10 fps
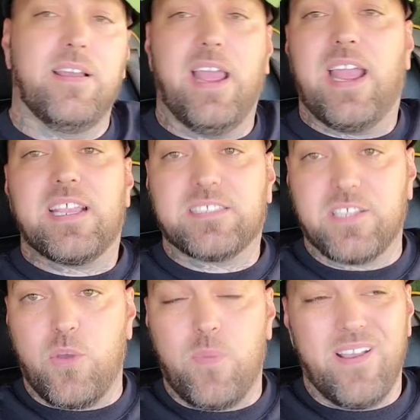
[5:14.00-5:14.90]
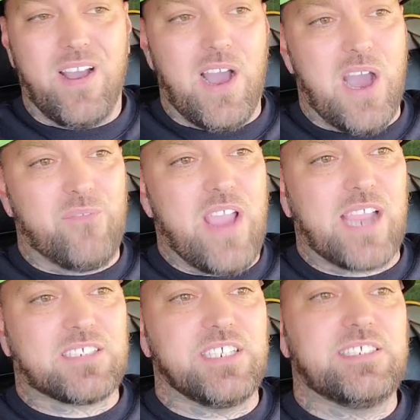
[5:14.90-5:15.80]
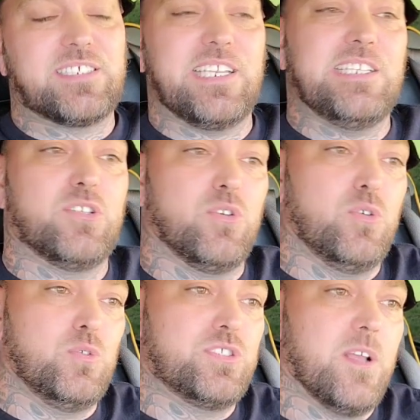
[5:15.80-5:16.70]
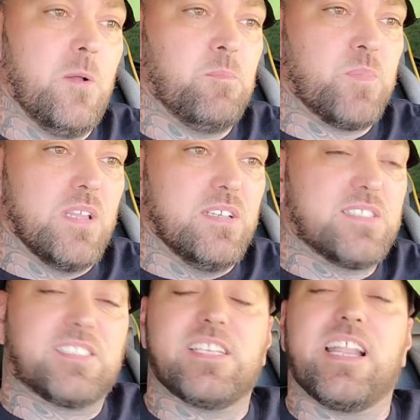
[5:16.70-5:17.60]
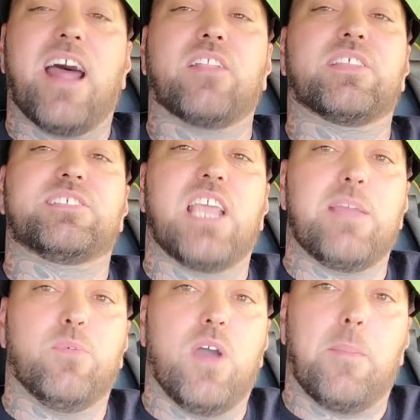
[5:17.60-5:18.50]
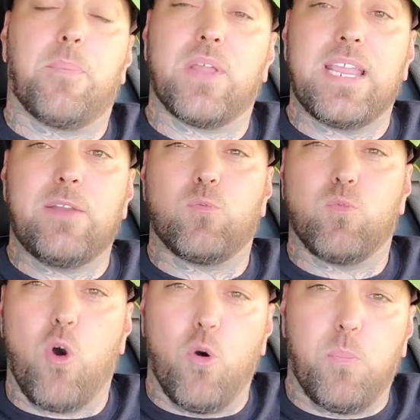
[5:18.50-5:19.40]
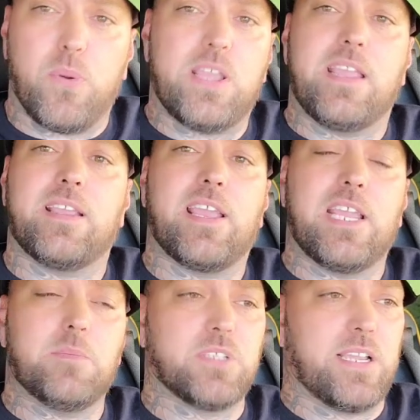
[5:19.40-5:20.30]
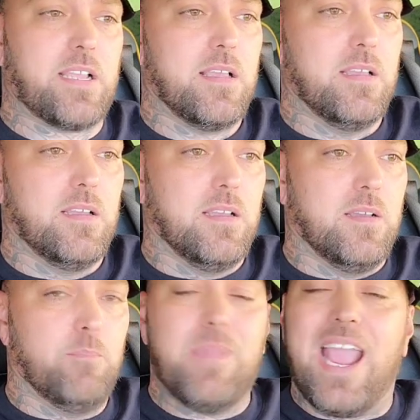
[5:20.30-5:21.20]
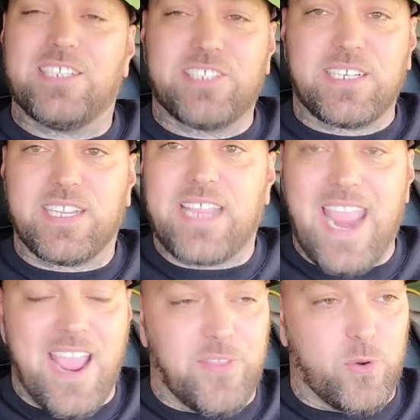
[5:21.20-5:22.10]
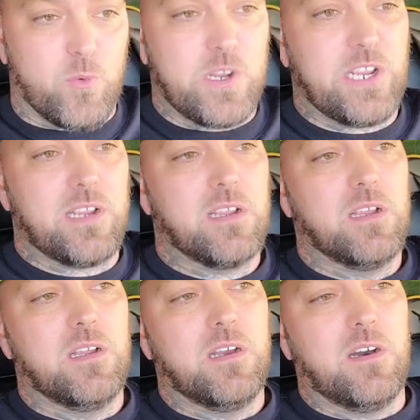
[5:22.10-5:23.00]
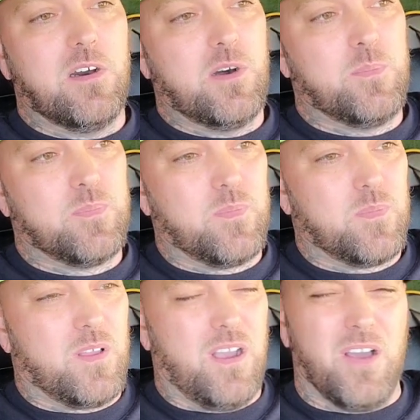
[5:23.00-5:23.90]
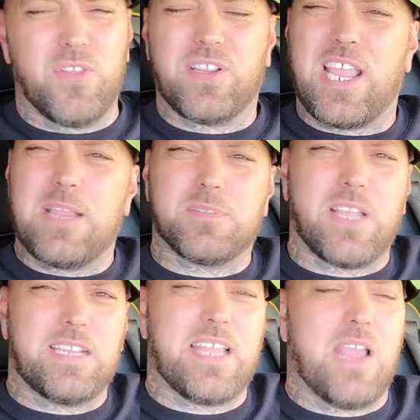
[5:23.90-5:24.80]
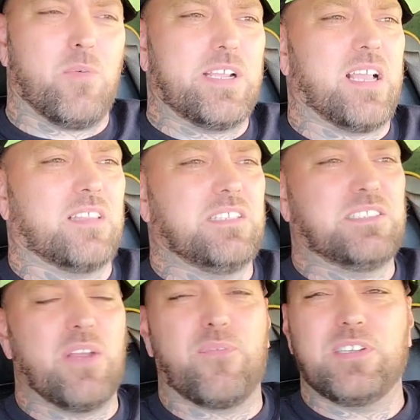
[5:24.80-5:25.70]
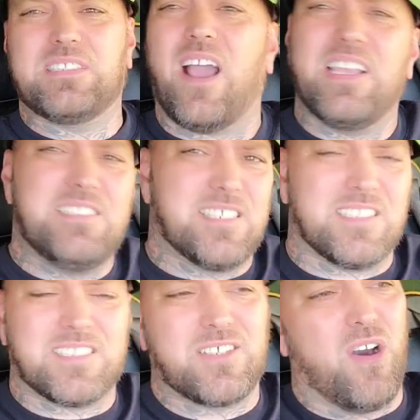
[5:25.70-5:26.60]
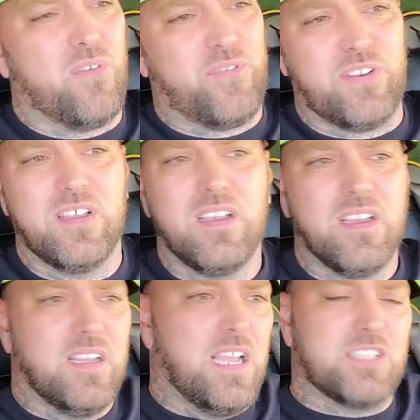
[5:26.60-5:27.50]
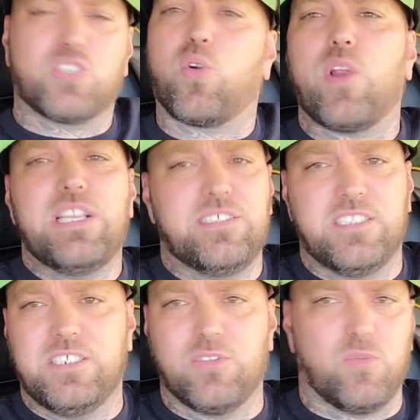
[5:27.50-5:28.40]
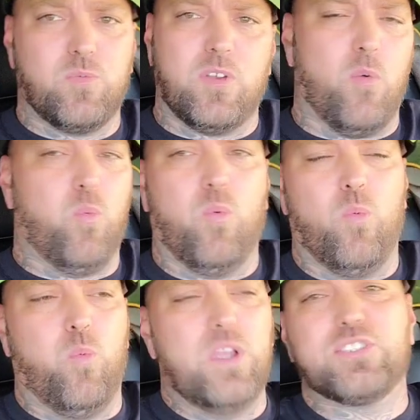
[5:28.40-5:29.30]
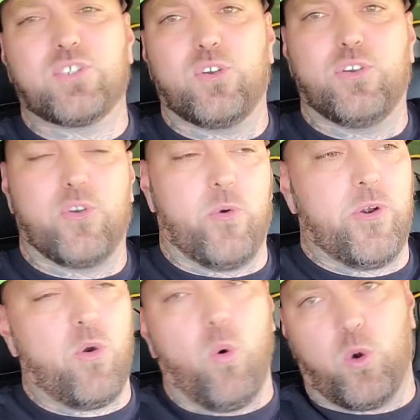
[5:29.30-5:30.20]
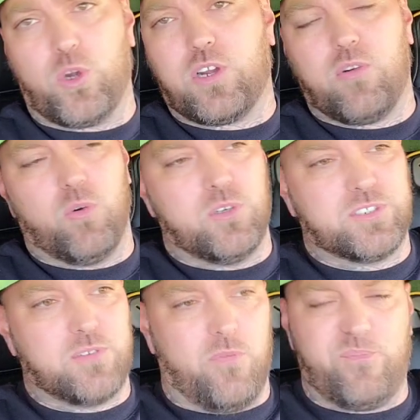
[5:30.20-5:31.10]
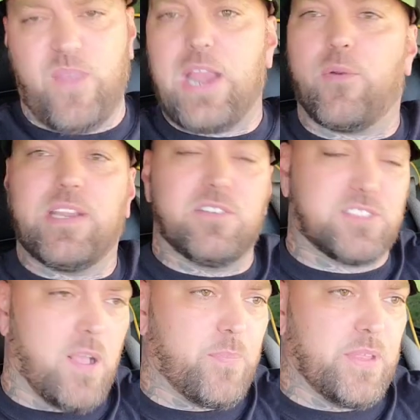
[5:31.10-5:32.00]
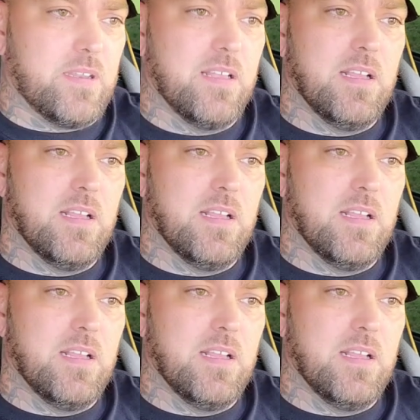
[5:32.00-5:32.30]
as them. I've actually seen dudes sit out at the table and play role-playing games like Magic the Gathering, other games like that where they got these different dice and stuff, and it's crazy. You're a wizard or an orc or a fairy or something.